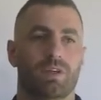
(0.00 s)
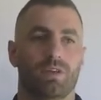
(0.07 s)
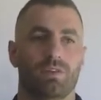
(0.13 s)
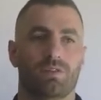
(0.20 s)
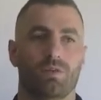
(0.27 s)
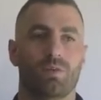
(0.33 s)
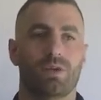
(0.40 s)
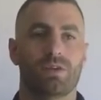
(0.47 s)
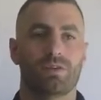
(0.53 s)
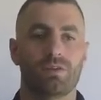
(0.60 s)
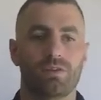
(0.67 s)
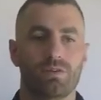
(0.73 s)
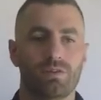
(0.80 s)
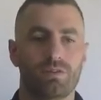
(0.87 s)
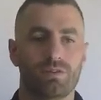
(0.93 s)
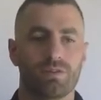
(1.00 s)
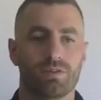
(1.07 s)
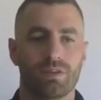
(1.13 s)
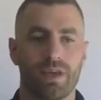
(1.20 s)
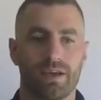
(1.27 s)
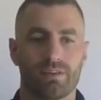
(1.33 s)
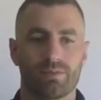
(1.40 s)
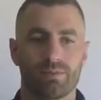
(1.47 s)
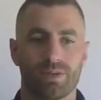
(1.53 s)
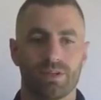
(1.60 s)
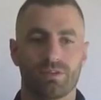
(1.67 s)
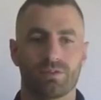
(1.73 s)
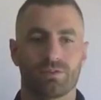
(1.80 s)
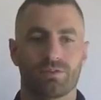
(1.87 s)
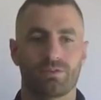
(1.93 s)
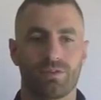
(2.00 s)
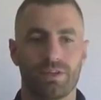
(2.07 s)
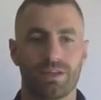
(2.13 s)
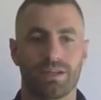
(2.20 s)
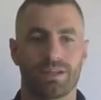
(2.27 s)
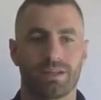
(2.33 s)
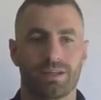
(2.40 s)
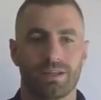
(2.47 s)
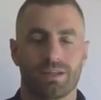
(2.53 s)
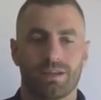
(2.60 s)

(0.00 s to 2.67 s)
So we use the exponential fit,